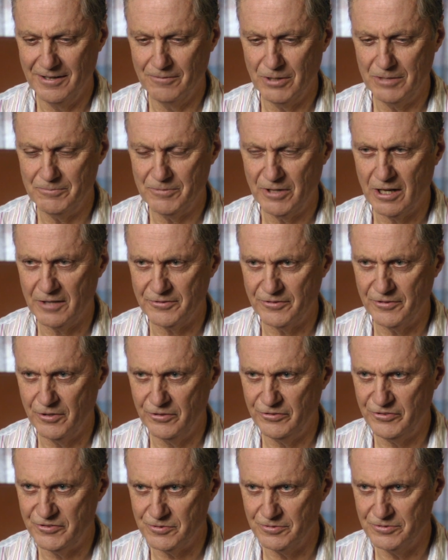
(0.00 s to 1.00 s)
When we got
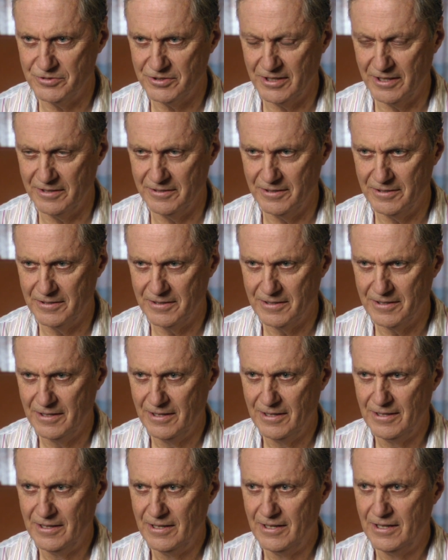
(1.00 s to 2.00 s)
those two together.
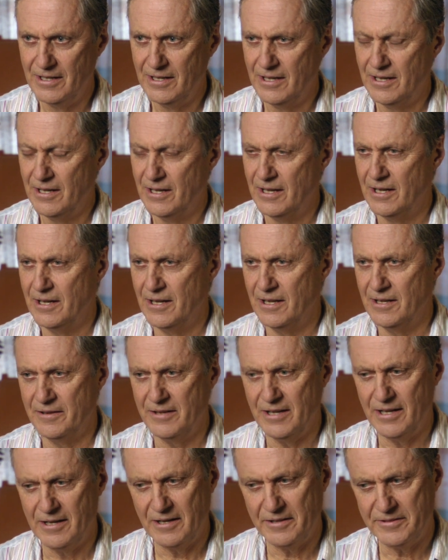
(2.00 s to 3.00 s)
And
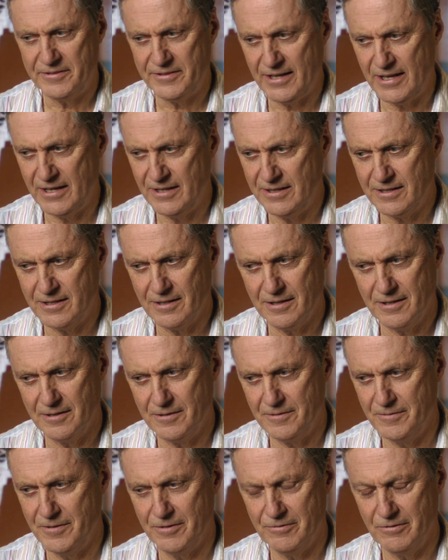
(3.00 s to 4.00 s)
then I think
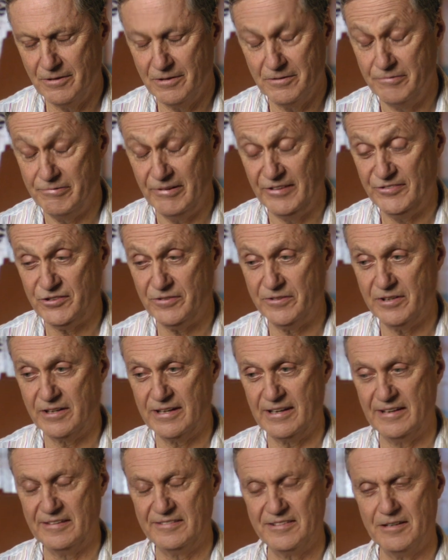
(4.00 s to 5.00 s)
the rest of the
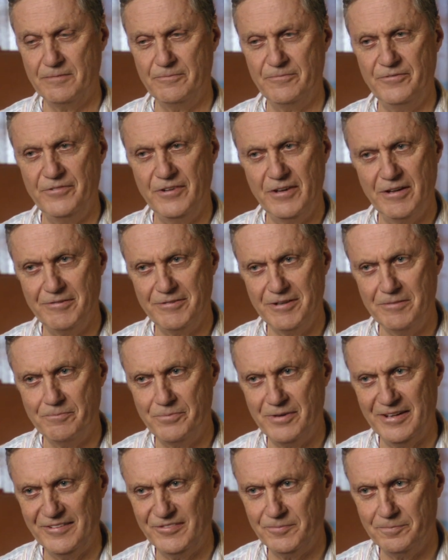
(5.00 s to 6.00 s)
cast, I'm very
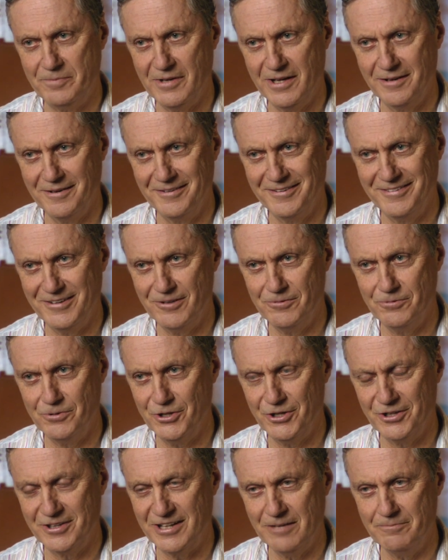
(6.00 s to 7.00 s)
impressed by their
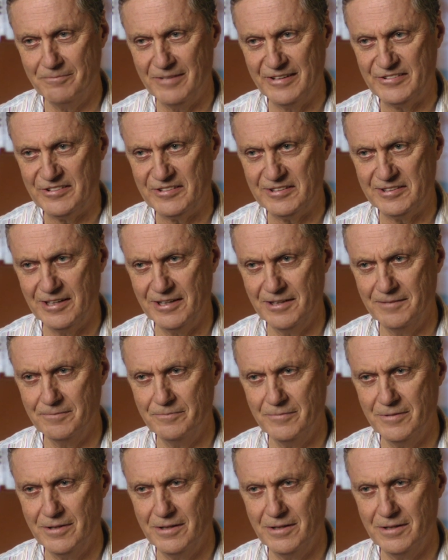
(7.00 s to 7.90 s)
work, I must say.